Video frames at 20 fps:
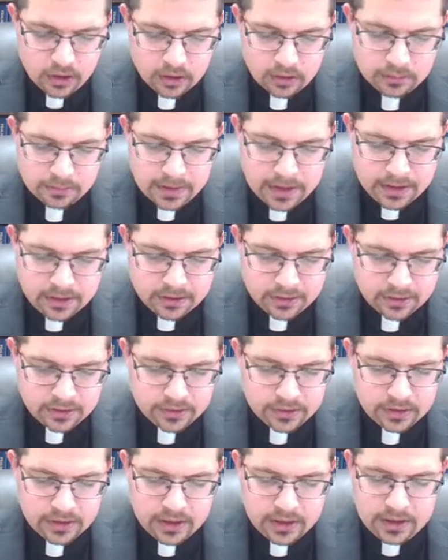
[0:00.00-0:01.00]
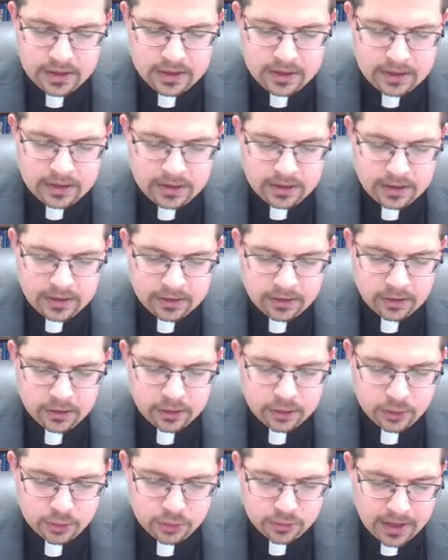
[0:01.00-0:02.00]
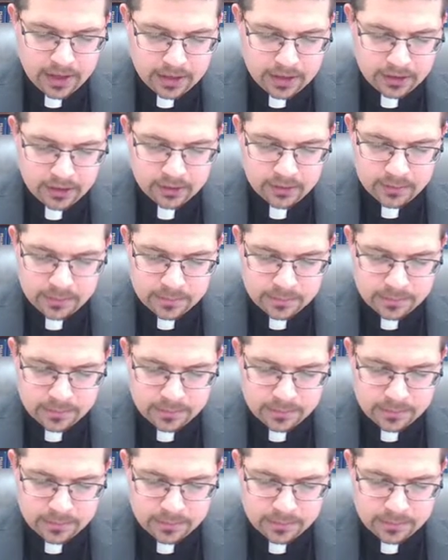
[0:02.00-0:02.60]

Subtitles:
our Maker and our Creator.